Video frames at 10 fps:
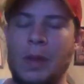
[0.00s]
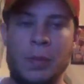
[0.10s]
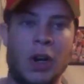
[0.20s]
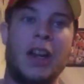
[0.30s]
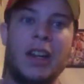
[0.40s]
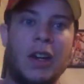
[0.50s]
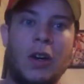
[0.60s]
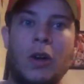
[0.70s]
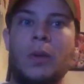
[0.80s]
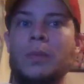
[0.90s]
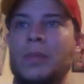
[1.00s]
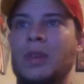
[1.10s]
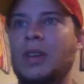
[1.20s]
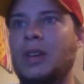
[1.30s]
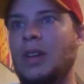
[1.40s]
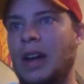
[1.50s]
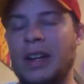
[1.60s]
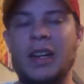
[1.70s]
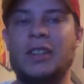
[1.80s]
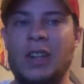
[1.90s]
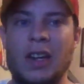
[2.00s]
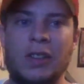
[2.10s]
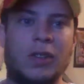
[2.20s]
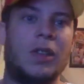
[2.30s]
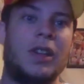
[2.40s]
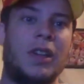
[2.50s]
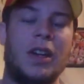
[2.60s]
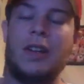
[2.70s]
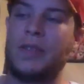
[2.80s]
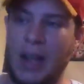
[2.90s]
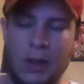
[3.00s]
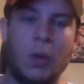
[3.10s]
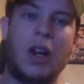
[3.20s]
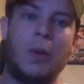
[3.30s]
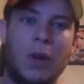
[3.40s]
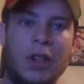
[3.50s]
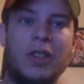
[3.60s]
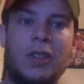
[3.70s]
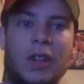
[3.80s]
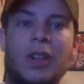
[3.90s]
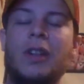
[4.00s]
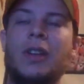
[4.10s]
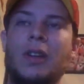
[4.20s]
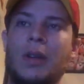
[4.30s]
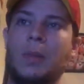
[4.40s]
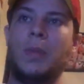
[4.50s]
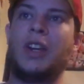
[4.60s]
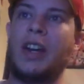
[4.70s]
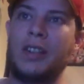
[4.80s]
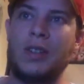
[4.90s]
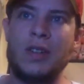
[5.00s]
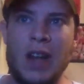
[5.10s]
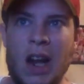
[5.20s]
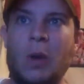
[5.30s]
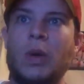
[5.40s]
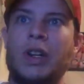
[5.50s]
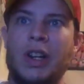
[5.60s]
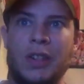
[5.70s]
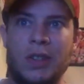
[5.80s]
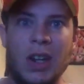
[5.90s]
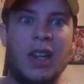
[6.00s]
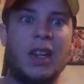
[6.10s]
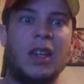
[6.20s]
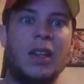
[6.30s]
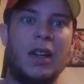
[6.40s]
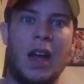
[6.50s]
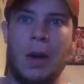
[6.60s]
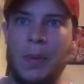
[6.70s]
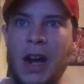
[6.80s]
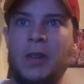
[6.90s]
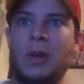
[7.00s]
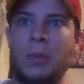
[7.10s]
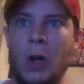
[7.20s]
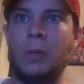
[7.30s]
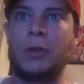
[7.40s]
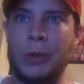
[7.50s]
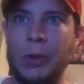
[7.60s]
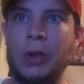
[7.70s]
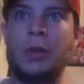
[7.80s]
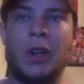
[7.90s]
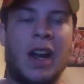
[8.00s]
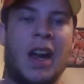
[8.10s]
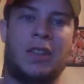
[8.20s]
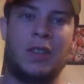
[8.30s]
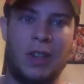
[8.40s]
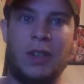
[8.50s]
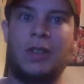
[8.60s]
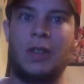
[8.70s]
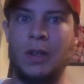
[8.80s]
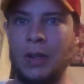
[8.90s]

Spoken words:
playing at home against Kansas City. That's what I wanted to see. Because now we're going to see how Patrick Mahomes truly reacts against